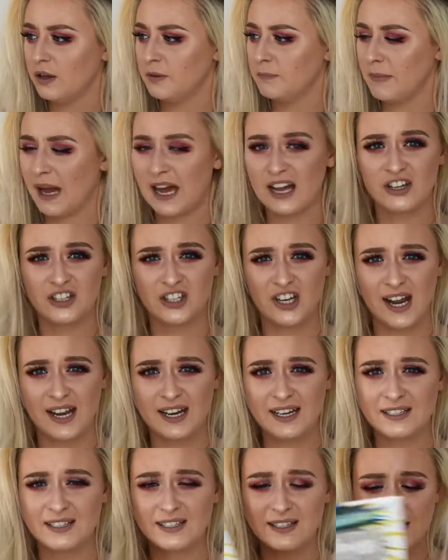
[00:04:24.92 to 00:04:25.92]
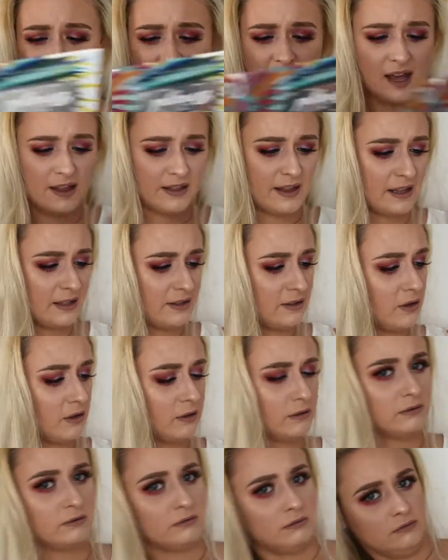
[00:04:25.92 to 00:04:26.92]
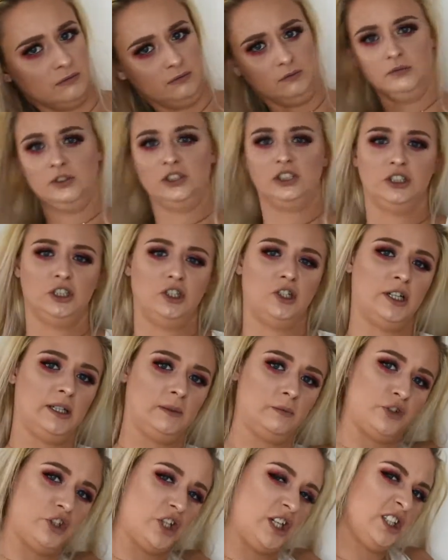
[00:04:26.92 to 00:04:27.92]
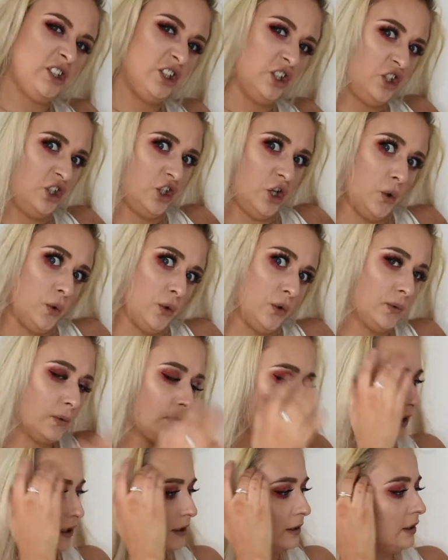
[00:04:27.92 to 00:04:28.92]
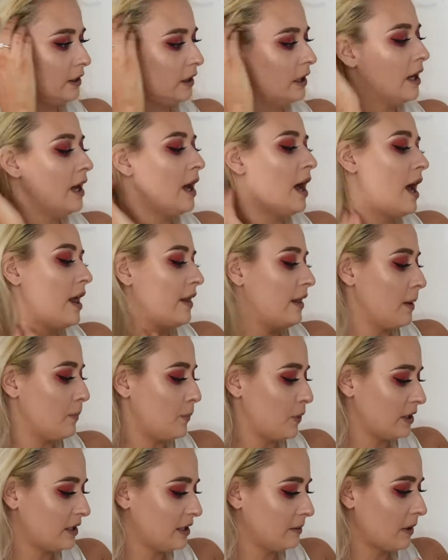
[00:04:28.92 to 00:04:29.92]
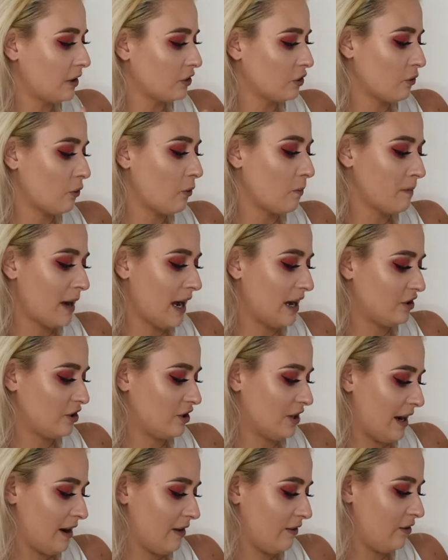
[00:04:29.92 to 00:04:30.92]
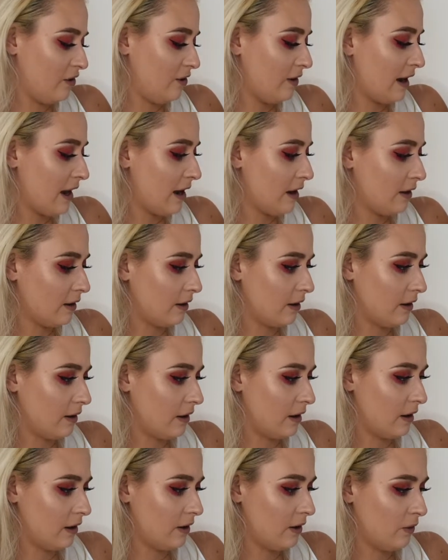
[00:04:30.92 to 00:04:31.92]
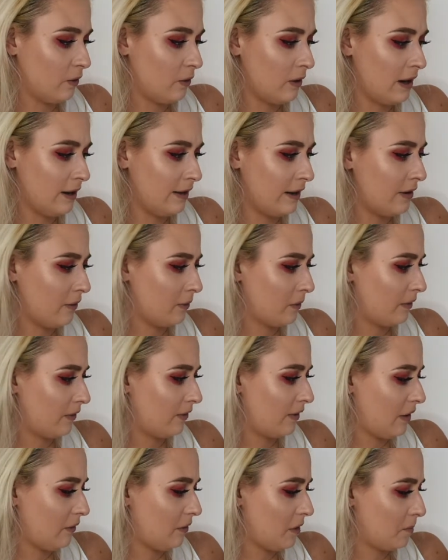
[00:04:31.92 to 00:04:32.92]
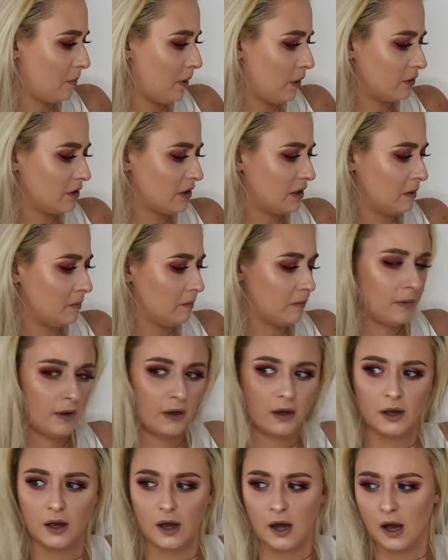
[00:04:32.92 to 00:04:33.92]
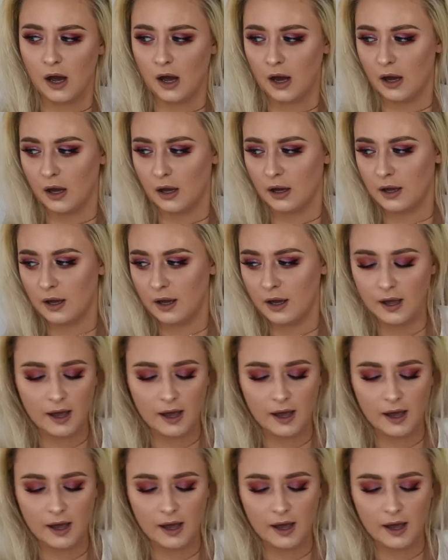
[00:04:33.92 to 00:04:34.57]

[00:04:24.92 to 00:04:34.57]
matte shades. There's not, sorry, I'm trying to show you. They're pretty much all matte shades. You get all of these ones down the bottom are